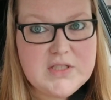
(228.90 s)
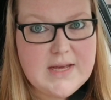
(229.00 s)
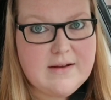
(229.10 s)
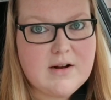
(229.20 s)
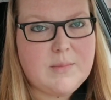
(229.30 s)

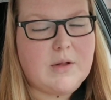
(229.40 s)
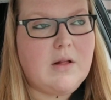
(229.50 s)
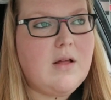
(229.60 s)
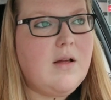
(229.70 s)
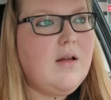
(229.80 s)

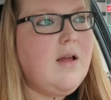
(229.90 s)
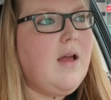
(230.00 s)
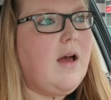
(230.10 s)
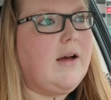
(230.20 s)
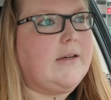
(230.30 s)
terrible.
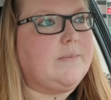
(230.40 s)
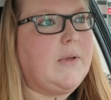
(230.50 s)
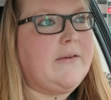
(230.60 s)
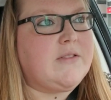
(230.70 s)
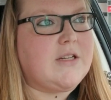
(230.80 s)

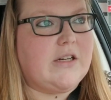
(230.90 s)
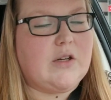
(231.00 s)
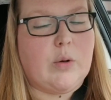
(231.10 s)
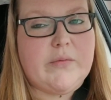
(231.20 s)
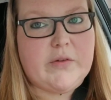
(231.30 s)
I've started
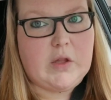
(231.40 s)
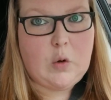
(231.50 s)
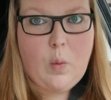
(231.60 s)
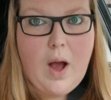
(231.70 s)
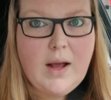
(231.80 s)
going for
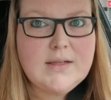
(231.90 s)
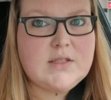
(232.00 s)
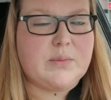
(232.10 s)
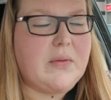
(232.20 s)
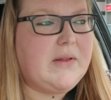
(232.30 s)
little
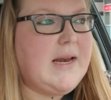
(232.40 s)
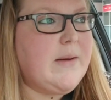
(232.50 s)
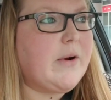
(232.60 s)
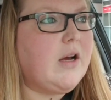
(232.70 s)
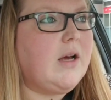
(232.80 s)
walks around the
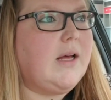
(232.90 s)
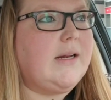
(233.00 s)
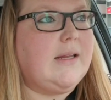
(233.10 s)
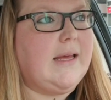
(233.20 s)
neighborhood.